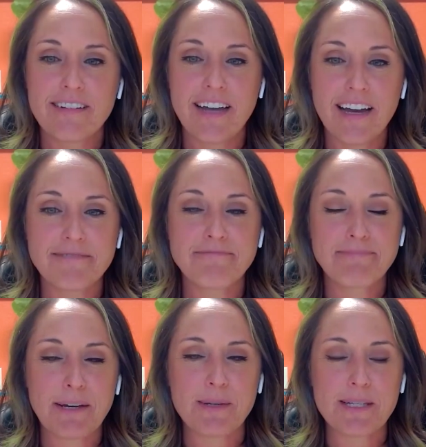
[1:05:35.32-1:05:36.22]
Yeah.
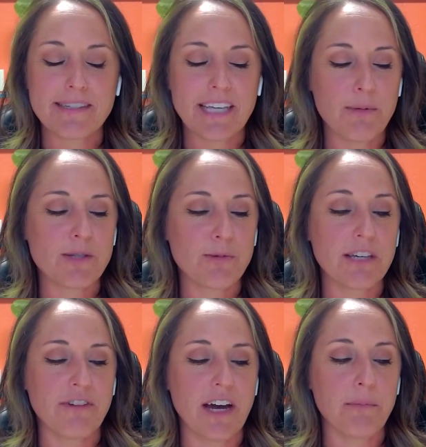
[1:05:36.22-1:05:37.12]
It was really
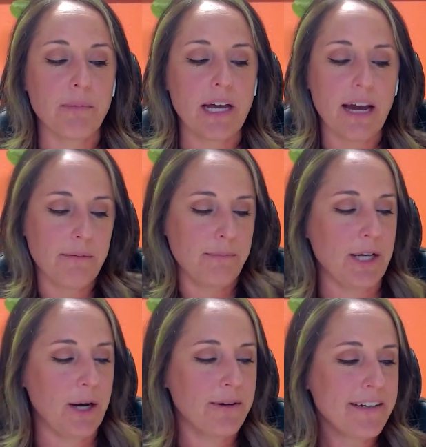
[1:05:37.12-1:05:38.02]
fun. But
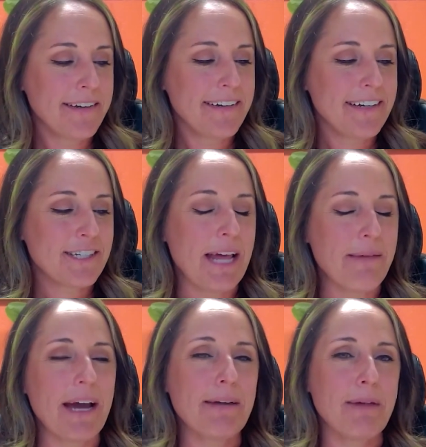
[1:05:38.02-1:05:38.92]
then
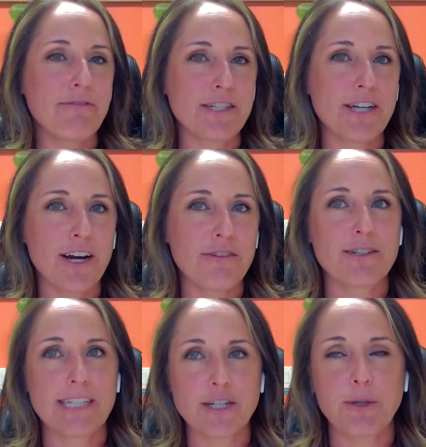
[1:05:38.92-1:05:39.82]
my photographer
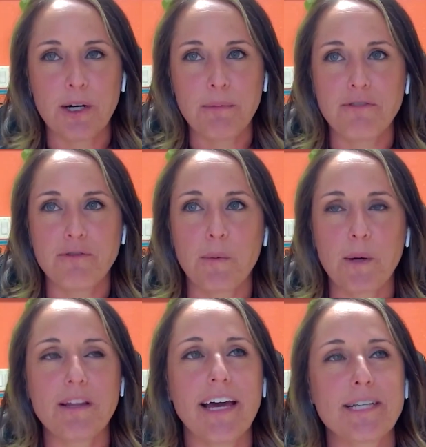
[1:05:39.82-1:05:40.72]
is actually one of my former
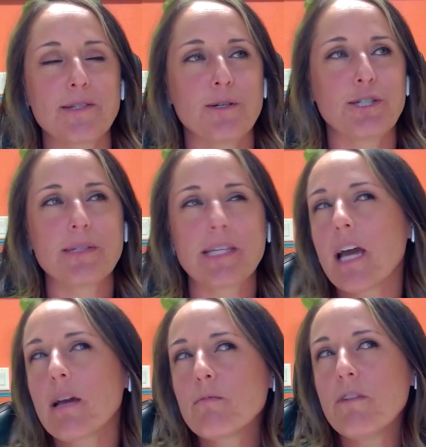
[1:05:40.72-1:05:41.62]
clients. So she was
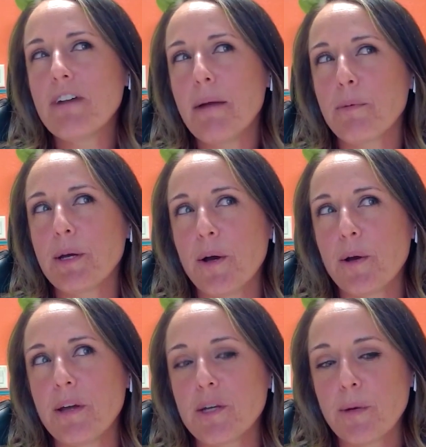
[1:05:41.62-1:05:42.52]
like, what vibe are we going
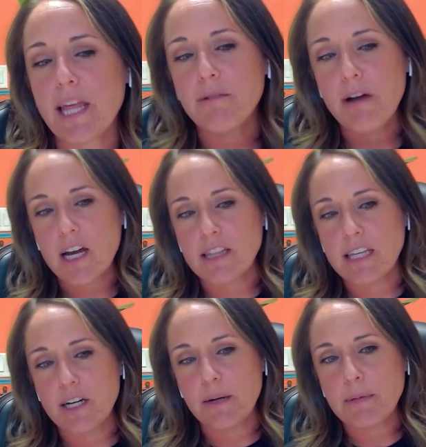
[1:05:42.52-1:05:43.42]
with? Are we like rocking the
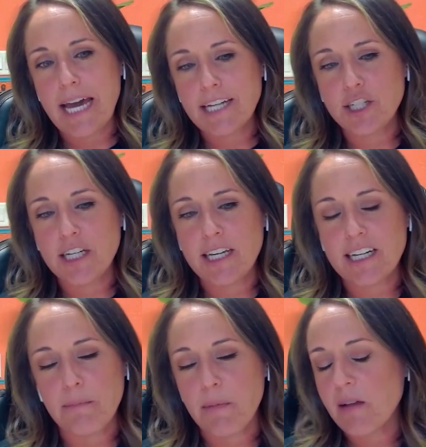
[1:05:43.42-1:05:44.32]
Gear Up catching?
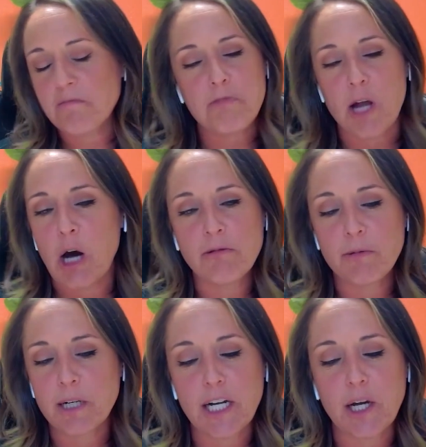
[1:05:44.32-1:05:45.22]
And I'm like, no,
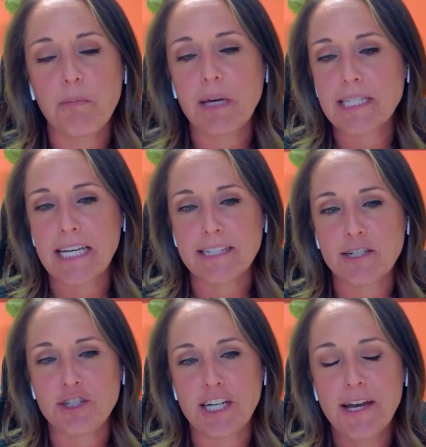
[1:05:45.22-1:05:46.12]
we're going to go business.
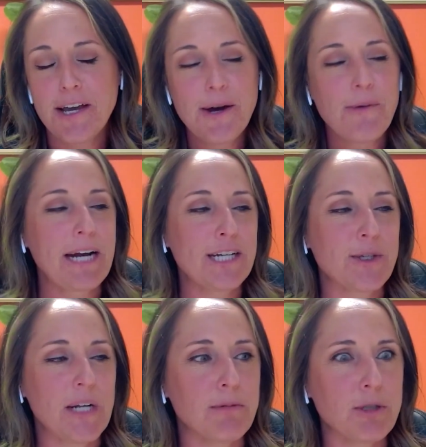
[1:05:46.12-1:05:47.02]
And when I
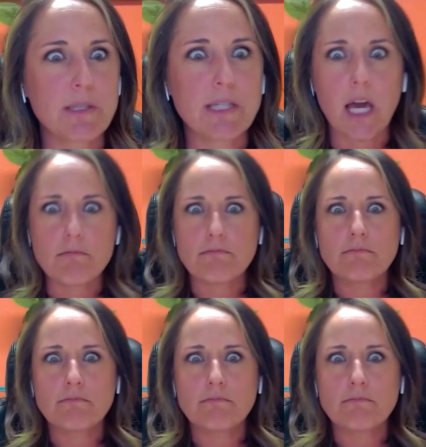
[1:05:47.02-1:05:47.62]
showed up, she was like,